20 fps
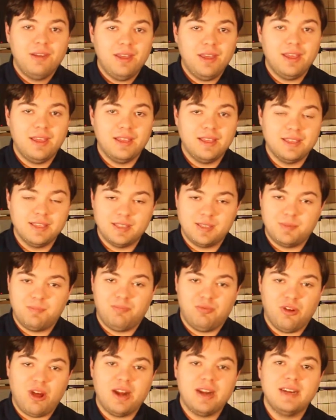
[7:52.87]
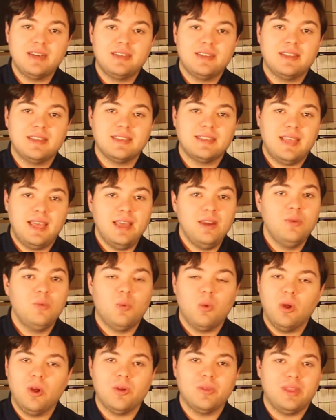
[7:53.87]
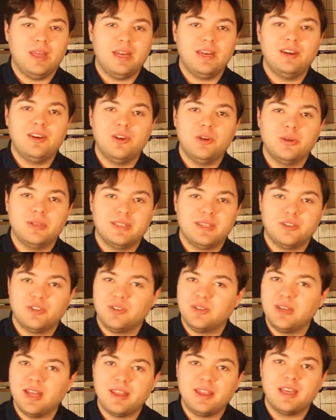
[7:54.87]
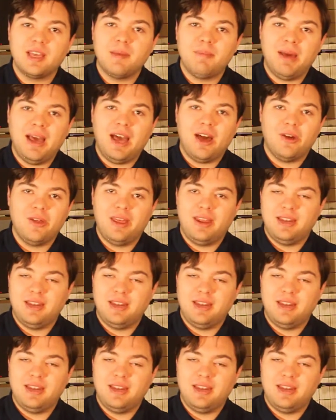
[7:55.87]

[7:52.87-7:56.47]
is brought into this hidden world that he knew essentially nothing about,